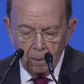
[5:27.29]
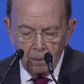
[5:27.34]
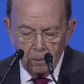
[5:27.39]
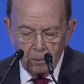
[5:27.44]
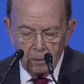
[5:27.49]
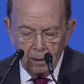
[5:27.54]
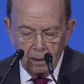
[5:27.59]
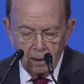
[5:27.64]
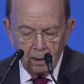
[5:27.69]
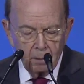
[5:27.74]

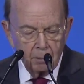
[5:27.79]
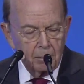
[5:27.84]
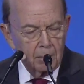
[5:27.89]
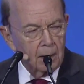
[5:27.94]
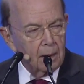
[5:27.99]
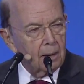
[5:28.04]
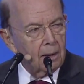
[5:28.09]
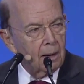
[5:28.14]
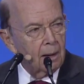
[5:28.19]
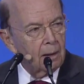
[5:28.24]
we have
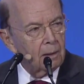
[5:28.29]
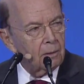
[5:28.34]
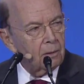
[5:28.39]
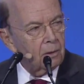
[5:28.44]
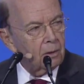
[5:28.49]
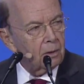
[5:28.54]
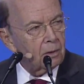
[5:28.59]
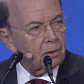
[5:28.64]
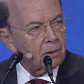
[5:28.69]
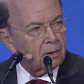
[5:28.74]
begun
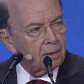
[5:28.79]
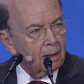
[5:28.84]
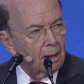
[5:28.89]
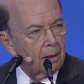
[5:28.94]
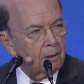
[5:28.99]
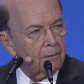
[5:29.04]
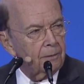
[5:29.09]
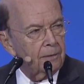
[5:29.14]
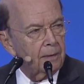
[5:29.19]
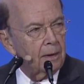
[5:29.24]
to
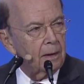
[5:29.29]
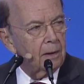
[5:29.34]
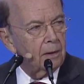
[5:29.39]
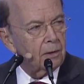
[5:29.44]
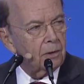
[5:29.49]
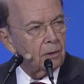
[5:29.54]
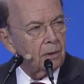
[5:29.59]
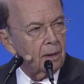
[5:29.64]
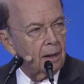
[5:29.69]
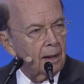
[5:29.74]

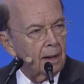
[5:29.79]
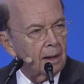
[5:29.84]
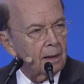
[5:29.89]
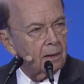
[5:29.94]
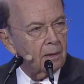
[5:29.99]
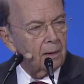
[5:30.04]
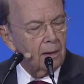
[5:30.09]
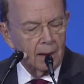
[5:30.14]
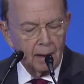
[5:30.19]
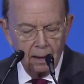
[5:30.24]

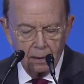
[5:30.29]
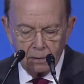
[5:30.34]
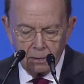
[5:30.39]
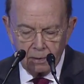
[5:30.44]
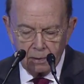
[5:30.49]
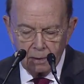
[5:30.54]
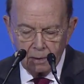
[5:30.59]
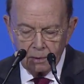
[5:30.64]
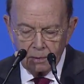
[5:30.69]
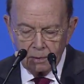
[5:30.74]
self-initiate
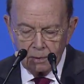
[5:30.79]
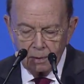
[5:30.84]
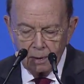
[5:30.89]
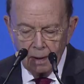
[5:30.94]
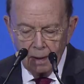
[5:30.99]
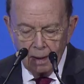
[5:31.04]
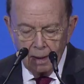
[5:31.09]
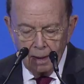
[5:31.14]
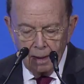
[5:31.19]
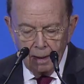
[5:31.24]
cases
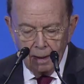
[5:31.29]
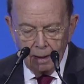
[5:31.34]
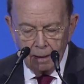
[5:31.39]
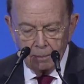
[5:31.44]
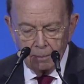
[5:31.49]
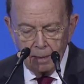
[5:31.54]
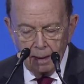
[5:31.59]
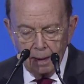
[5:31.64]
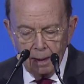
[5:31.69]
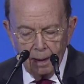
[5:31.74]
on
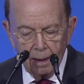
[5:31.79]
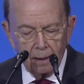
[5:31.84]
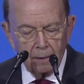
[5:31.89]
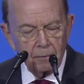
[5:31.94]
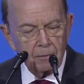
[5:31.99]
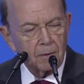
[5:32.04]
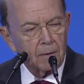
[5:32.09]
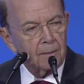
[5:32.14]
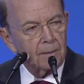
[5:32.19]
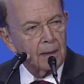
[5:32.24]

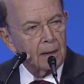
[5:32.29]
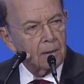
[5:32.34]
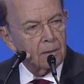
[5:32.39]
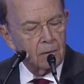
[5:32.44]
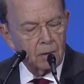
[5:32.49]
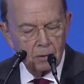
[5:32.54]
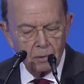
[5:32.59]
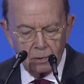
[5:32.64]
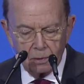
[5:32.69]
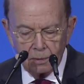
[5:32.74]
behalf of
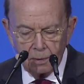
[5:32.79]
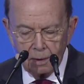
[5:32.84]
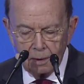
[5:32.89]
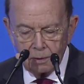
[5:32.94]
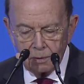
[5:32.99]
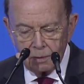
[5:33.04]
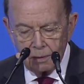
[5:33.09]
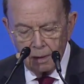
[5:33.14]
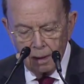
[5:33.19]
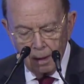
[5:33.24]

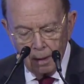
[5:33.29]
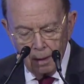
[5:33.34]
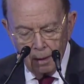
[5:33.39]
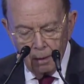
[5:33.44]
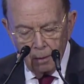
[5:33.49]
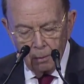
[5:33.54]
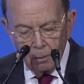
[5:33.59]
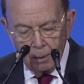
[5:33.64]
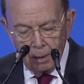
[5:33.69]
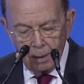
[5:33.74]
industries
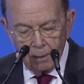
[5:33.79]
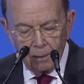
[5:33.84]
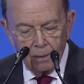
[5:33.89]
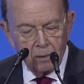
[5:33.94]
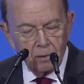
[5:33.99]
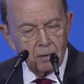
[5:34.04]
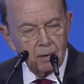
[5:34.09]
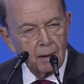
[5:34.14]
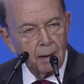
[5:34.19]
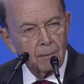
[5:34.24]
where the
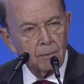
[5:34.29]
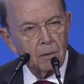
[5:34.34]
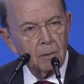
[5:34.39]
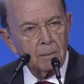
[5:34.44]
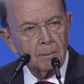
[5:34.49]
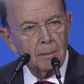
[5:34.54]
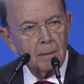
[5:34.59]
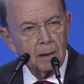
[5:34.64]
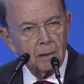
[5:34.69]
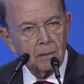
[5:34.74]
several
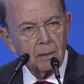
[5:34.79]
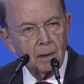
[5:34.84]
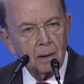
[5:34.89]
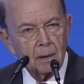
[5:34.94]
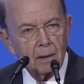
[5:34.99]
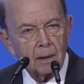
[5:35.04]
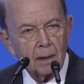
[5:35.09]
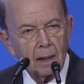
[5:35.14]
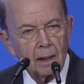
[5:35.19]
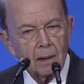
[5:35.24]

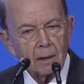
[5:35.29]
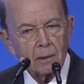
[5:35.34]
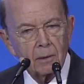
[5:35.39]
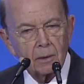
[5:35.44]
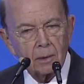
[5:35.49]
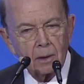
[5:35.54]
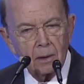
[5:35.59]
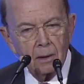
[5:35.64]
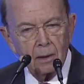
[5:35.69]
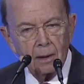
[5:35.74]
million dollar
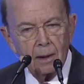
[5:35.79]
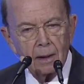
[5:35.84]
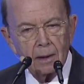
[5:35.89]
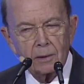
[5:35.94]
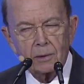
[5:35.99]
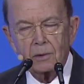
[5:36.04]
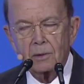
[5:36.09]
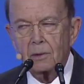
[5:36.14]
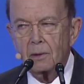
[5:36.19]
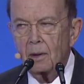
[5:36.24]

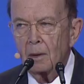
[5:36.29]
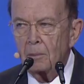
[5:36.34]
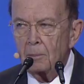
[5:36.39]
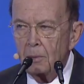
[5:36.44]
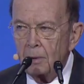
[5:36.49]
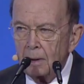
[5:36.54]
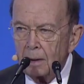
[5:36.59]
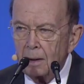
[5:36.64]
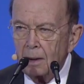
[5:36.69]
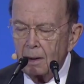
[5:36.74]
cost of
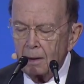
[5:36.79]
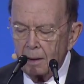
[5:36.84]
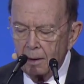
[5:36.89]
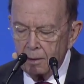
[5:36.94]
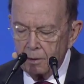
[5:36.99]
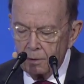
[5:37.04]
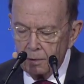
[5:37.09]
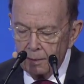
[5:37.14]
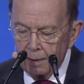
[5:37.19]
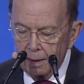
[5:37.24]
bringing a
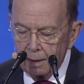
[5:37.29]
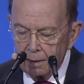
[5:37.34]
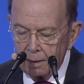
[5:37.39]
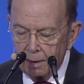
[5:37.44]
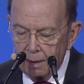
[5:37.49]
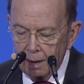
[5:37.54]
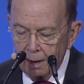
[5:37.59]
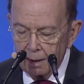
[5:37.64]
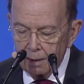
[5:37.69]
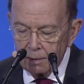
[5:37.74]
trade
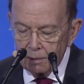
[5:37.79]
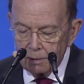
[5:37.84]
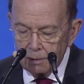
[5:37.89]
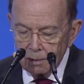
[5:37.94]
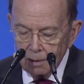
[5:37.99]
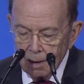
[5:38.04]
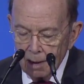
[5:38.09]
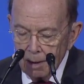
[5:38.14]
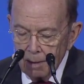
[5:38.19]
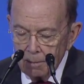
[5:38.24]
case
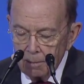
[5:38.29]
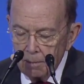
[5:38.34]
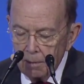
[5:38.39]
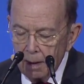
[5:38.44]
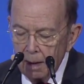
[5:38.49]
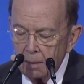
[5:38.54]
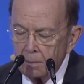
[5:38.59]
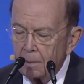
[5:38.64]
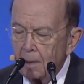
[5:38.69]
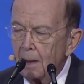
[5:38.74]

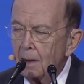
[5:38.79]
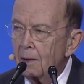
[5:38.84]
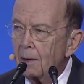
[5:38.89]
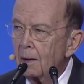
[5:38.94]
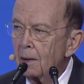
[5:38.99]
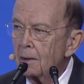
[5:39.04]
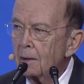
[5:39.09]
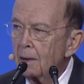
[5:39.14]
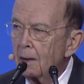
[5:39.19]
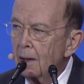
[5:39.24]
may make
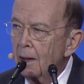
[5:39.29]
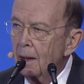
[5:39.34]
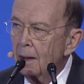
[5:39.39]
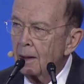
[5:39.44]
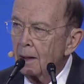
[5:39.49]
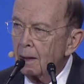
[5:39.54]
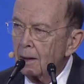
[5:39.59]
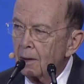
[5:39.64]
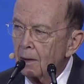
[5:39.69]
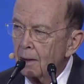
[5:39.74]
it
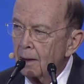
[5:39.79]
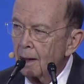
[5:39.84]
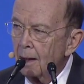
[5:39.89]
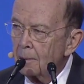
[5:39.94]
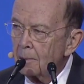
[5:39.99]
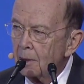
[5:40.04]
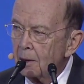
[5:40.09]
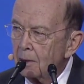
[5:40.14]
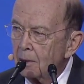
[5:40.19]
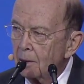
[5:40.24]

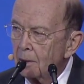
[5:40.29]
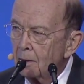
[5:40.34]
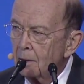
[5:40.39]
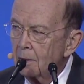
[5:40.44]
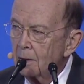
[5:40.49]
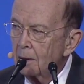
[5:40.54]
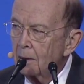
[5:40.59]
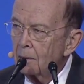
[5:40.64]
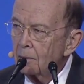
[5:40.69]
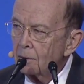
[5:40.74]
uneconomical
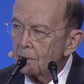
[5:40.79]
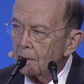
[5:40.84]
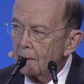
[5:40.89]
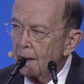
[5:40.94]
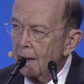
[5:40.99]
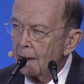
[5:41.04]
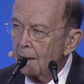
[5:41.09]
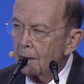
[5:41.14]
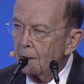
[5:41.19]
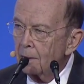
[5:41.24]
for
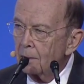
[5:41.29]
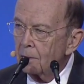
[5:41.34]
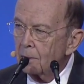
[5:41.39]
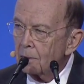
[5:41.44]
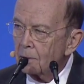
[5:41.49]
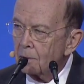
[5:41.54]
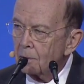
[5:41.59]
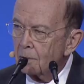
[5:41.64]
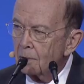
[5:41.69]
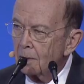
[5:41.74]
that
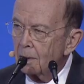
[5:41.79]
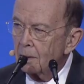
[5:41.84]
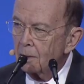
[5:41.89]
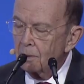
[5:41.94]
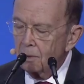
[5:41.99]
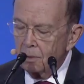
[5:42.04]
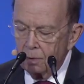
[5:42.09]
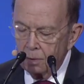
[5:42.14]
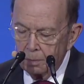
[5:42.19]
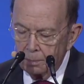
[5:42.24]
industry
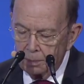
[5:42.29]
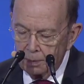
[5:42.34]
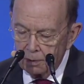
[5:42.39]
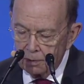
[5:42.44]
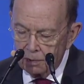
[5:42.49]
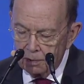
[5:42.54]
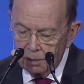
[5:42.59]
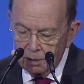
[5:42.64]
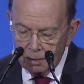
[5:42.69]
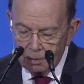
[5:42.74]
to
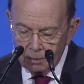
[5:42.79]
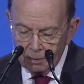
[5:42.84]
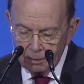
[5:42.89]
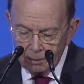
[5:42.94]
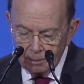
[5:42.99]
pursue.